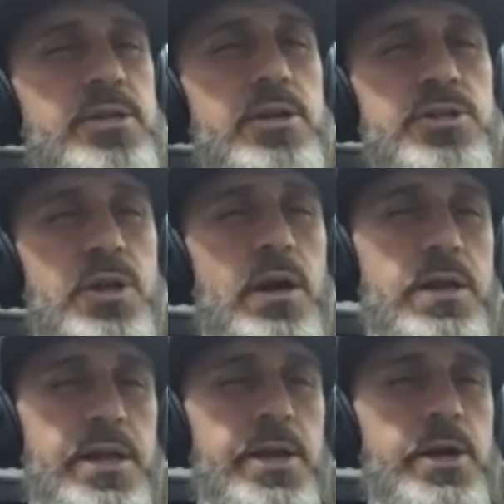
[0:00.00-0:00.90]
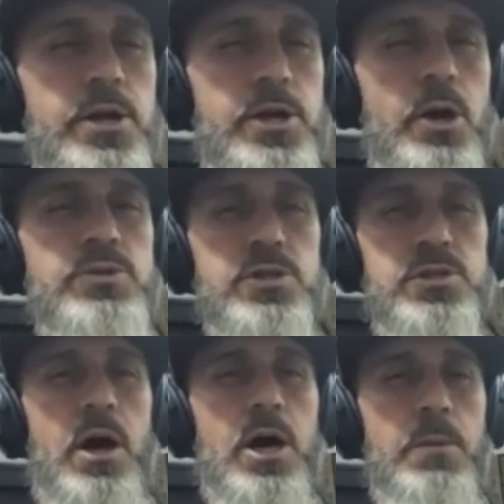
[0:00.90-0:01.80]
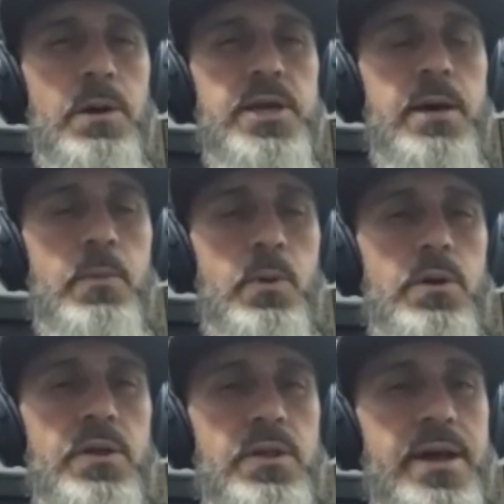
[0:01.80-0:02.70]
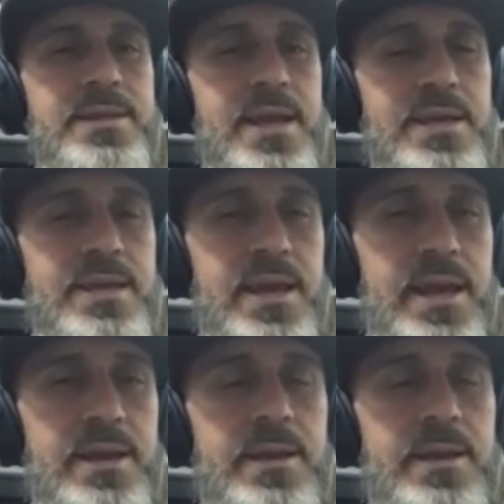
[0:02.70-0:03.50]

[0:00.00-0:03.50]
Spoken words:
You're starting to hear coaches talk about that more, that like they get it.